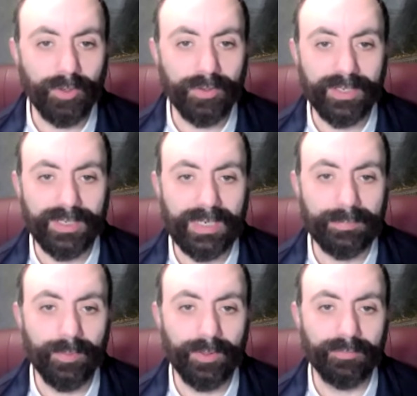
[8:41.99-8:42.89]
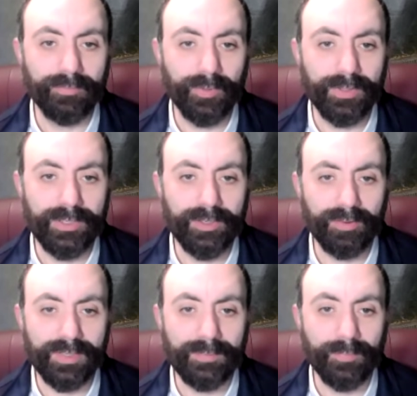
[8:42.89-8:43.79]
what they're capable of and what they're
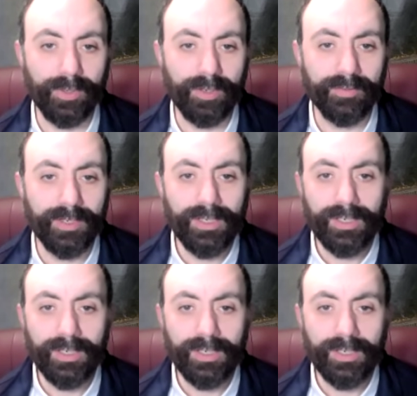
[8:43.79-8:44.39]
not capable of.